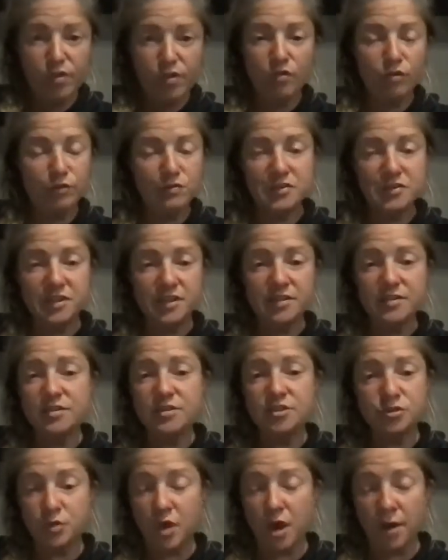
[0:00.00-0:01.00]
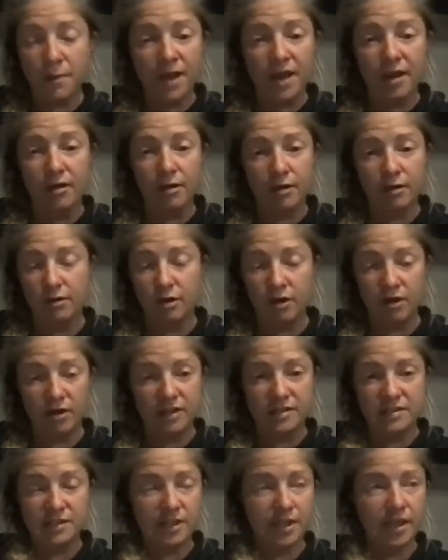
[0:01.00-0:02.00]
those things do not matter,
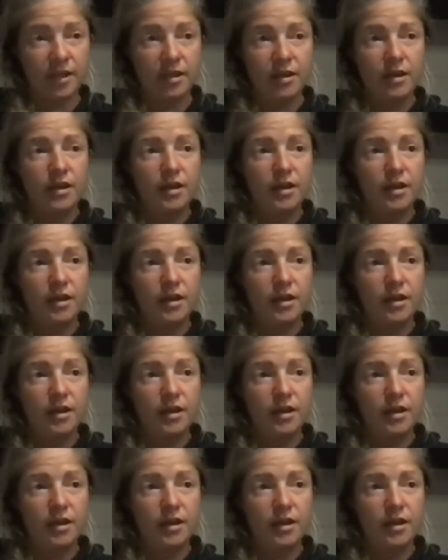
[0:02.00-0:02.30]
honestly.